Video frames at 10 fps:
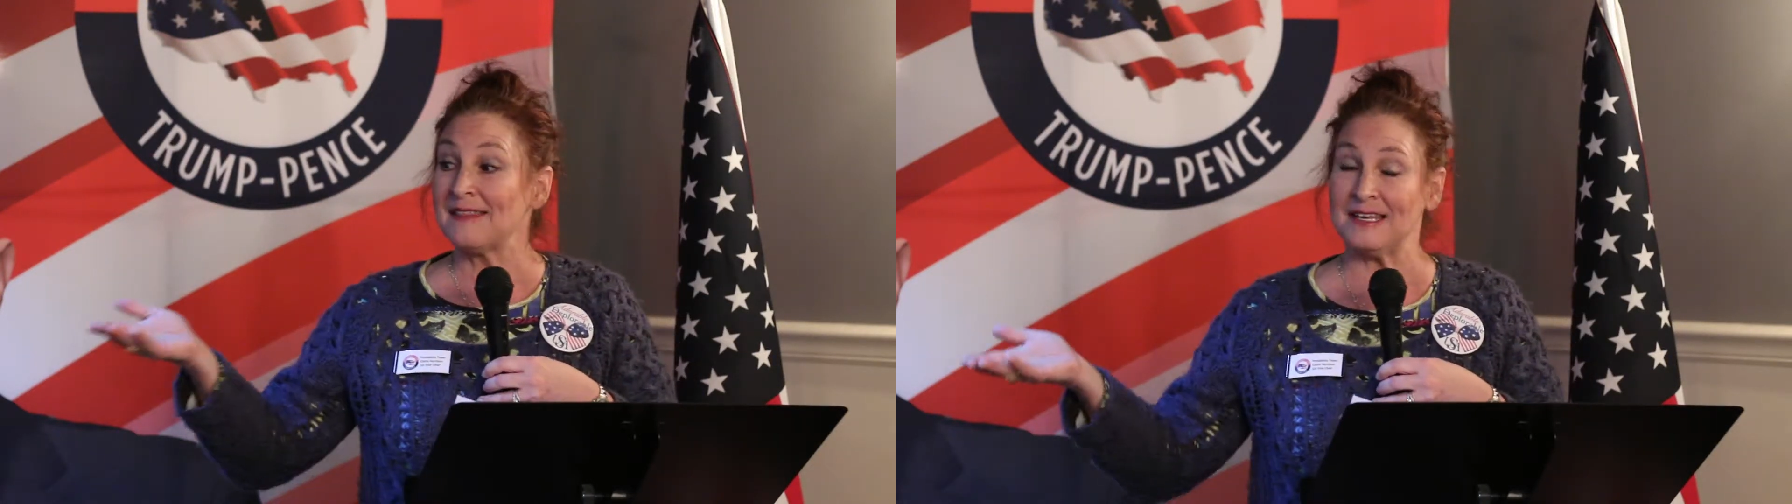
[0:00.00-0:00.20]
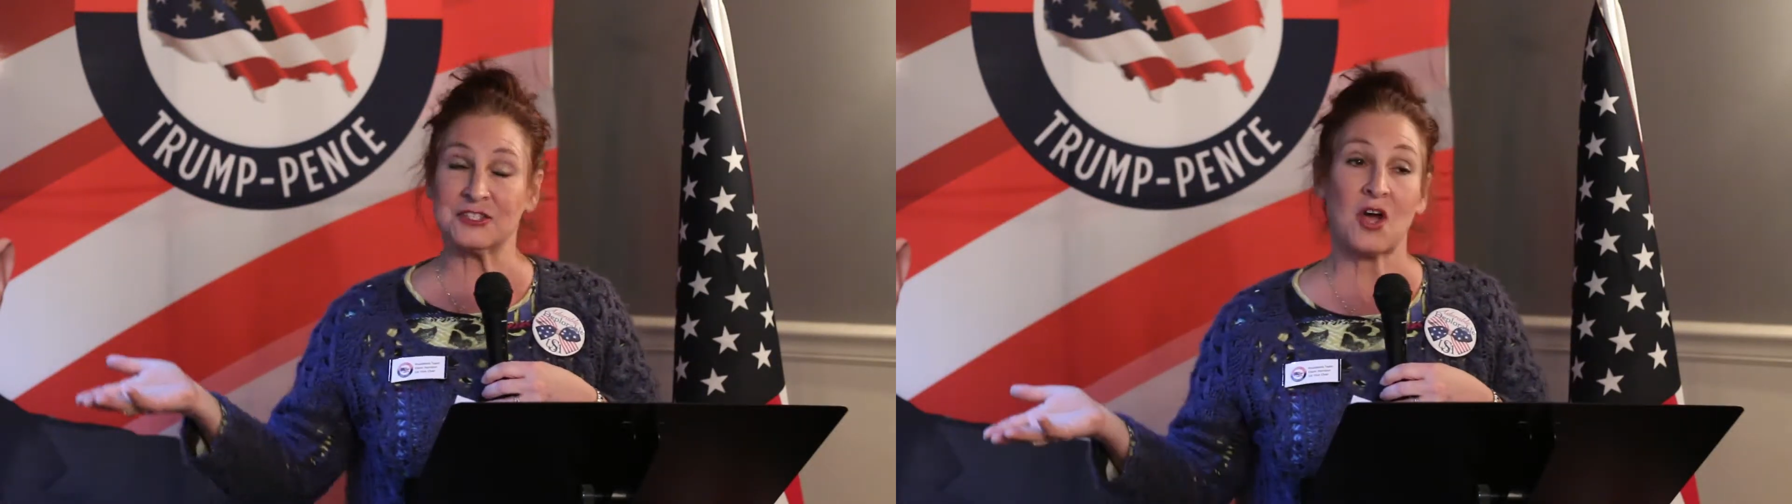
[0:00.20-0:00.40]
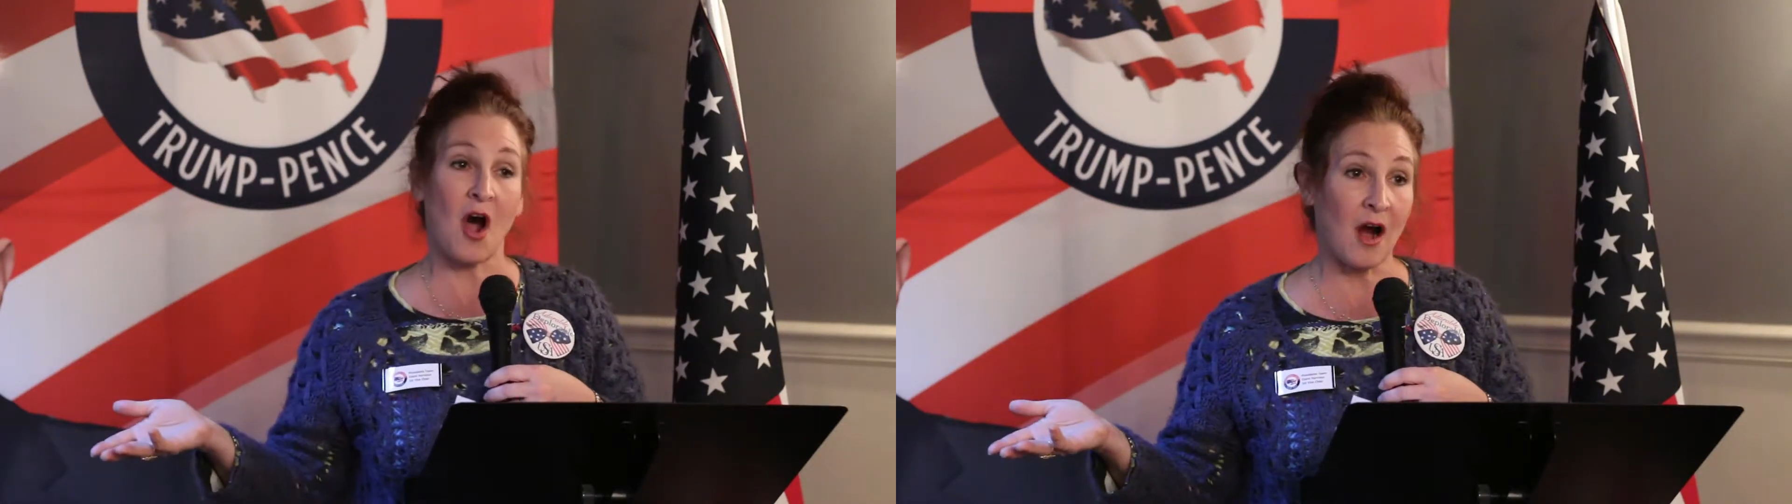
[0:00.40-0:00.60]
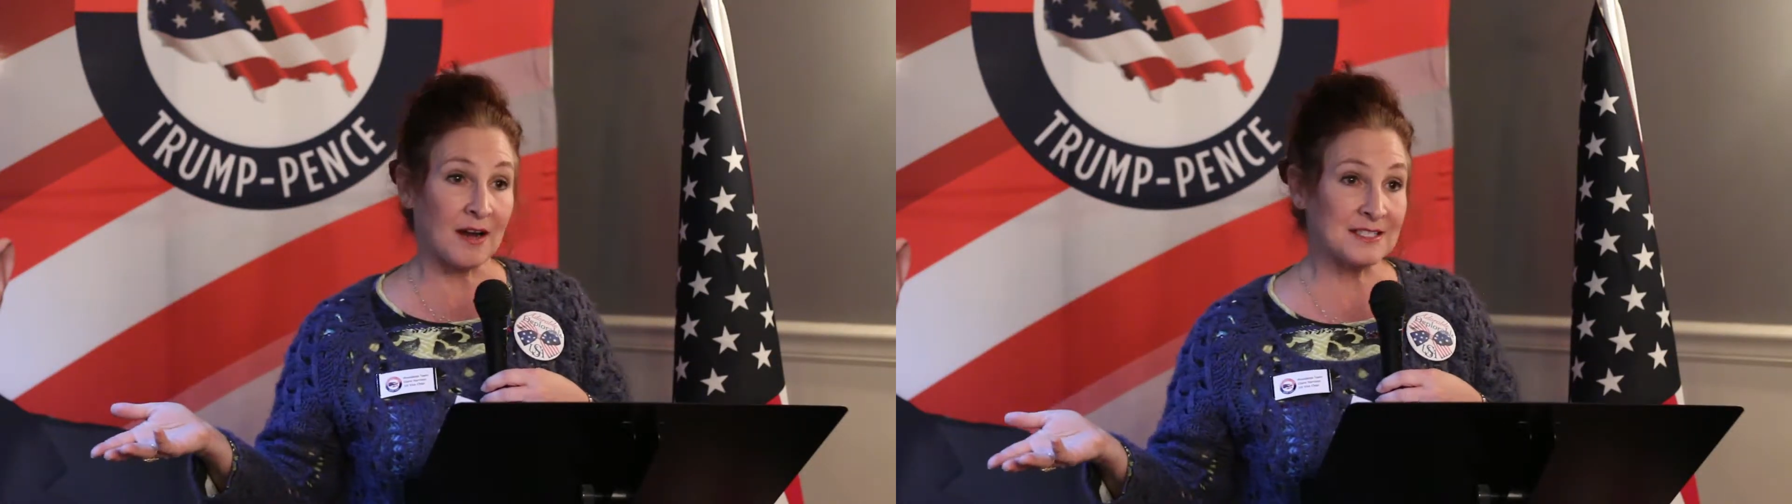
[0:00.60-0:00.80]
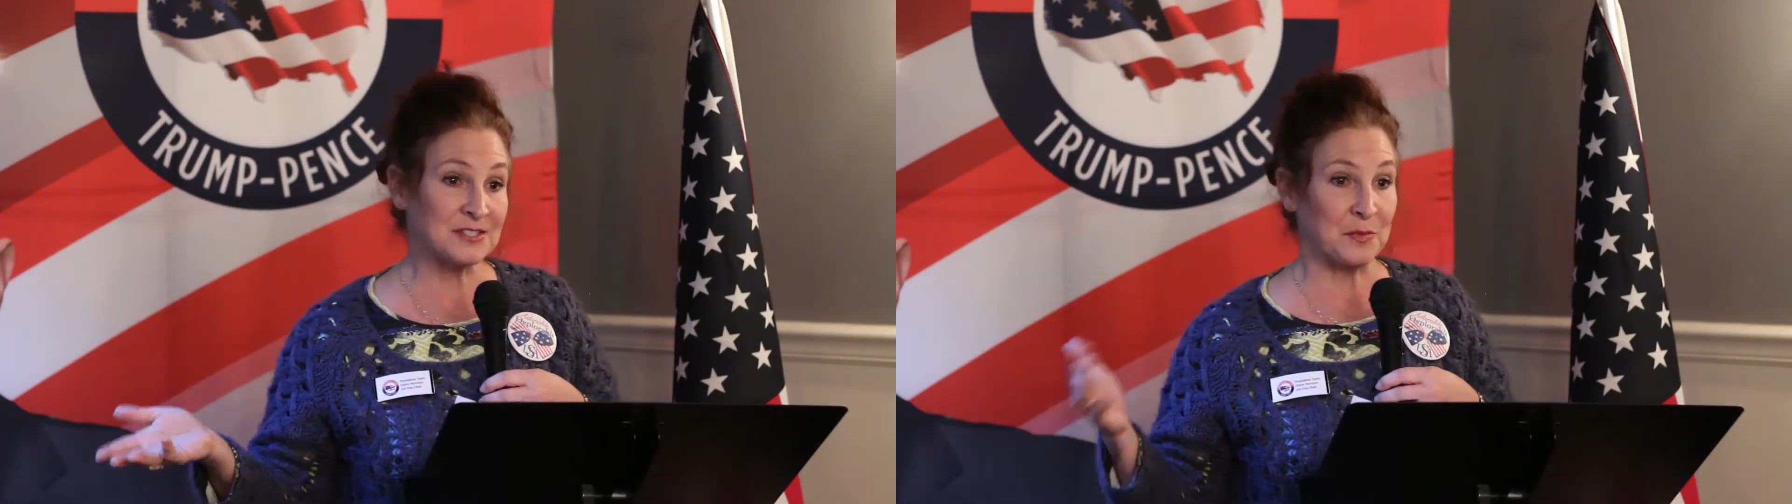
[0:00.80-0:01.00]
These
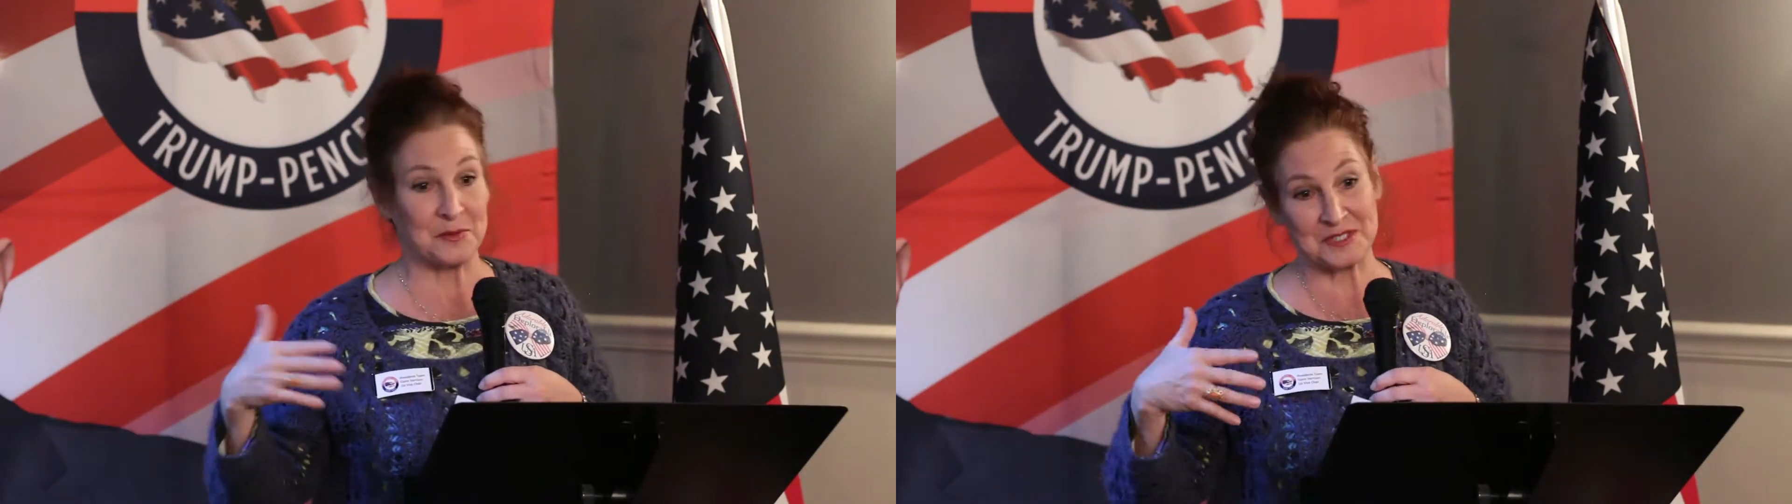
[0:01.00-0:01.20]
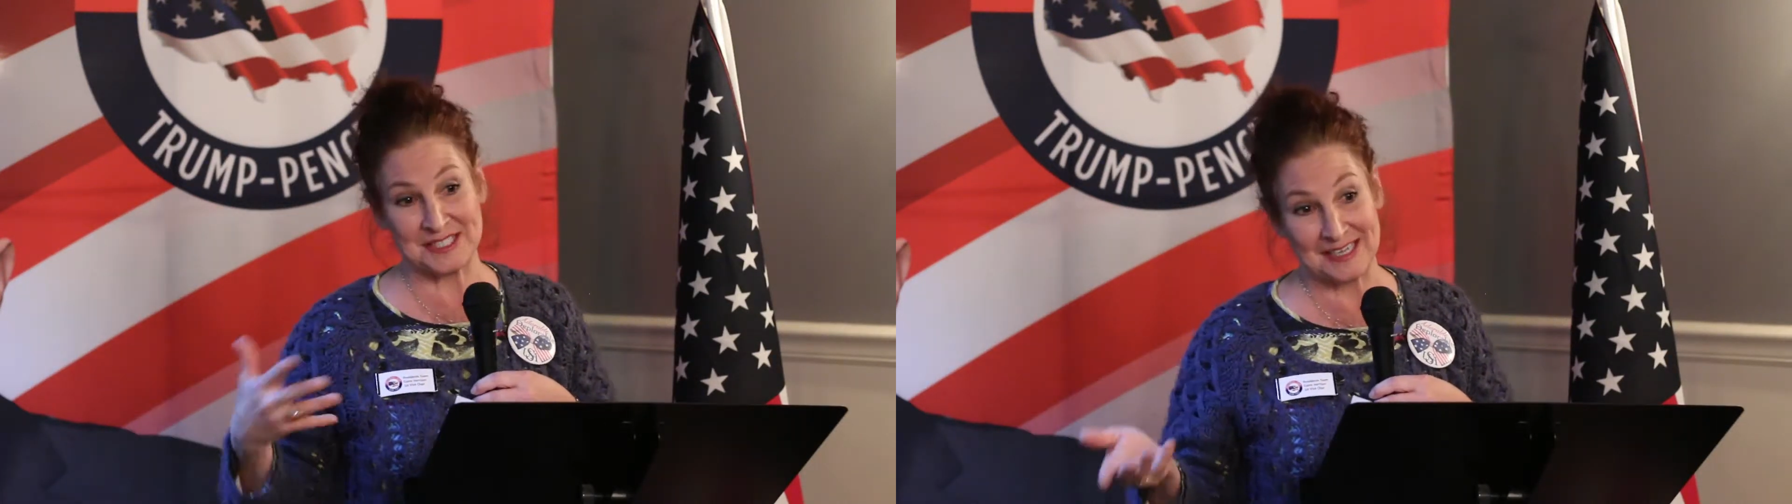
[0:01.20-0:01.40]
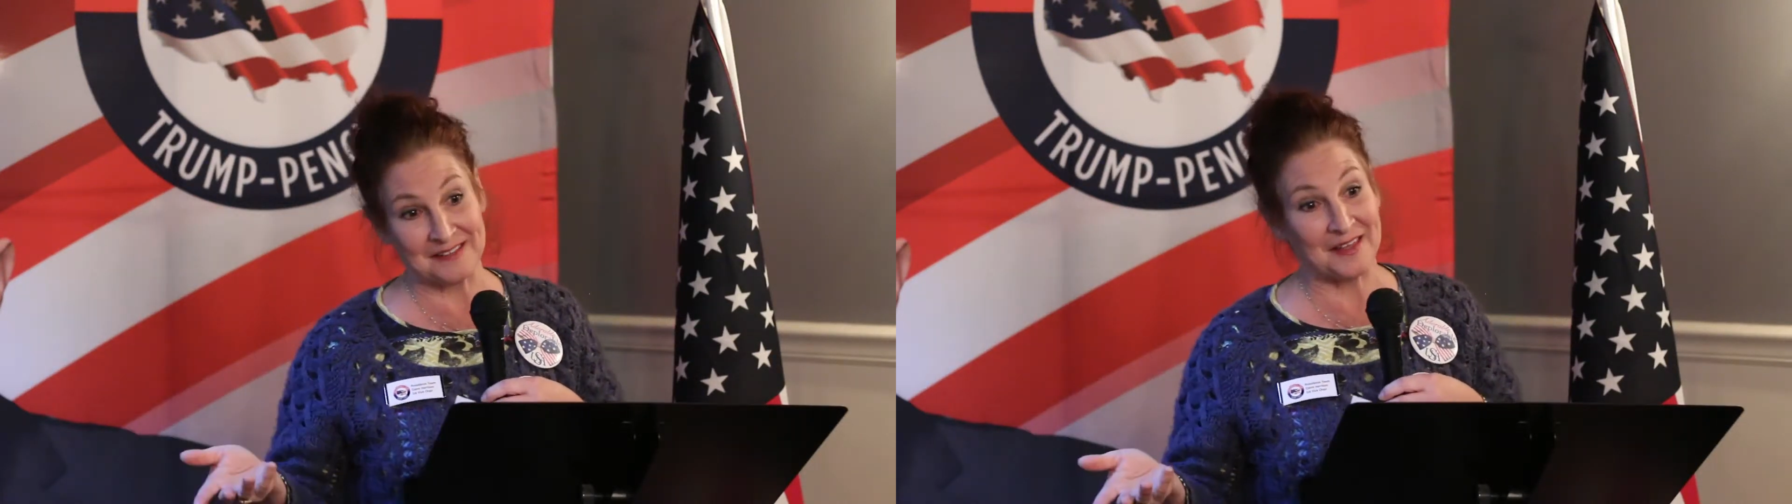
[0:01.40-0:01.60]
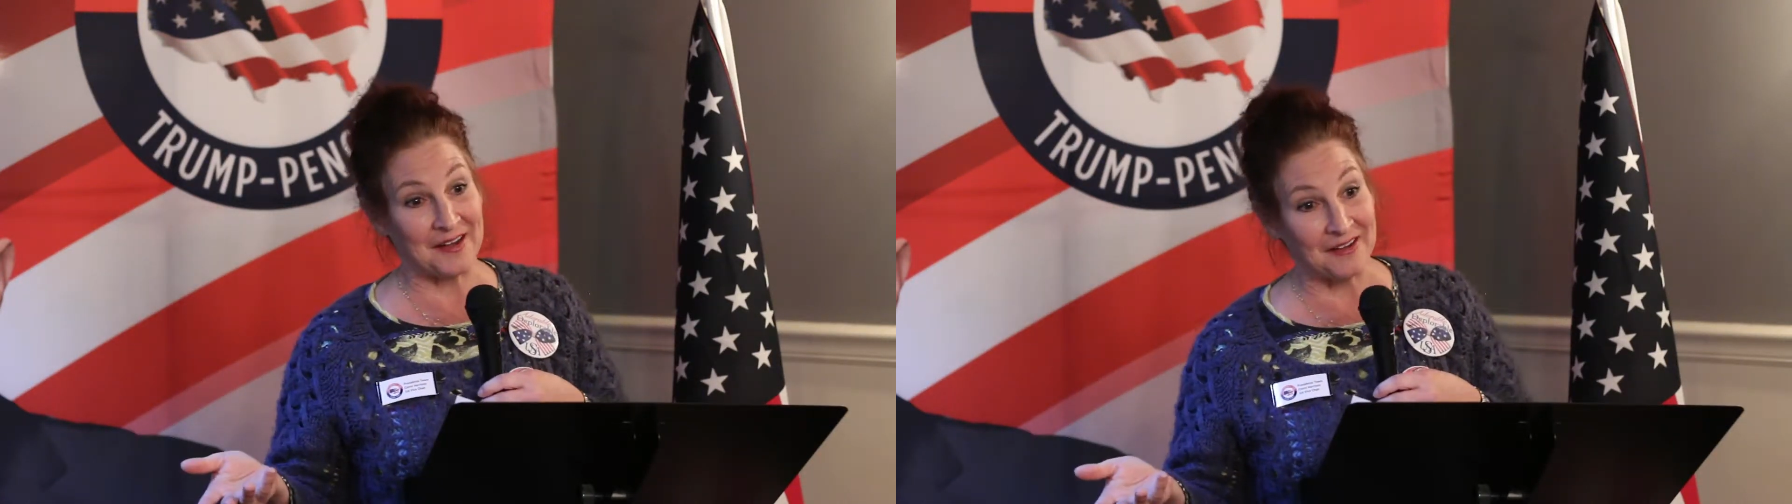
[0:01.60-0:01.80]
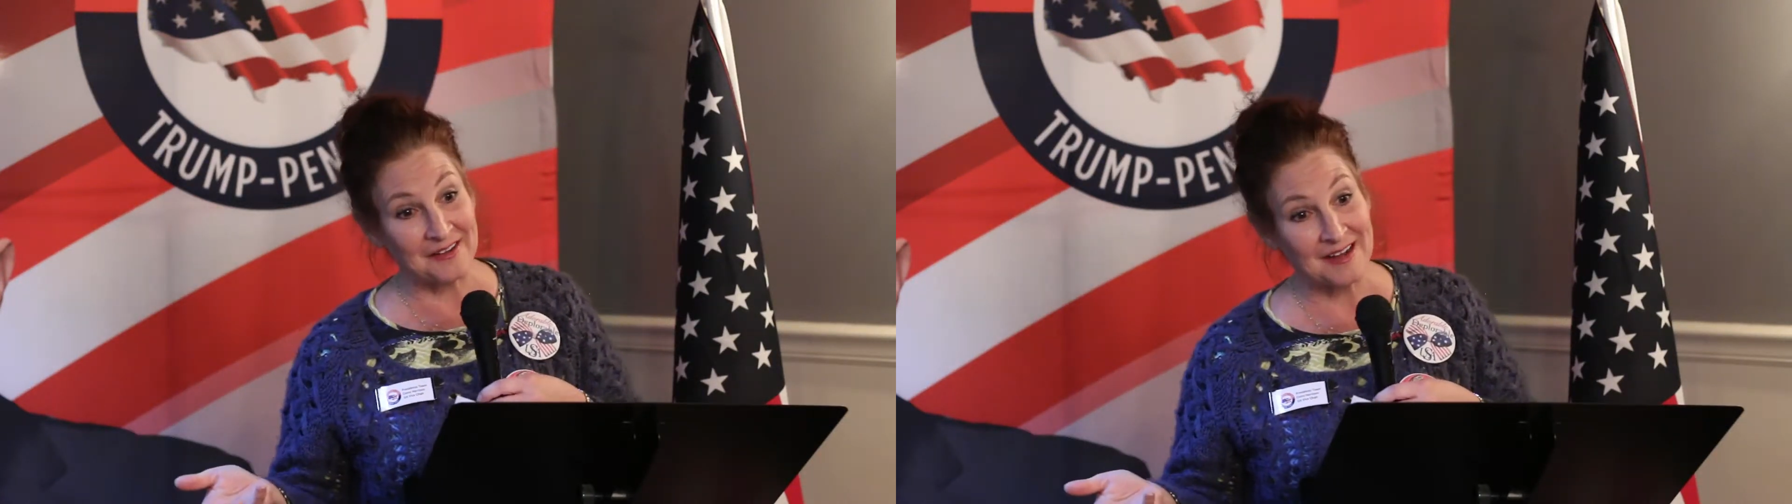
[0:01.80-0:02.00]
cards, we were sitting
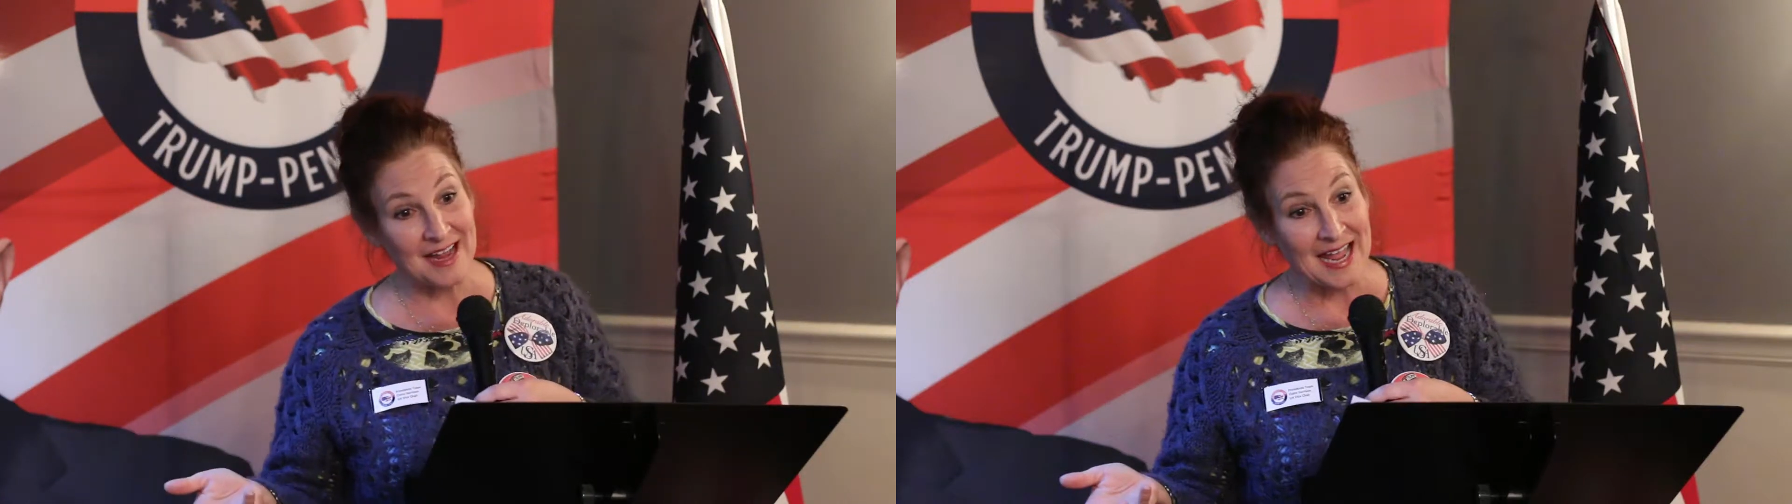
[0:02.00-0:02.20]
there,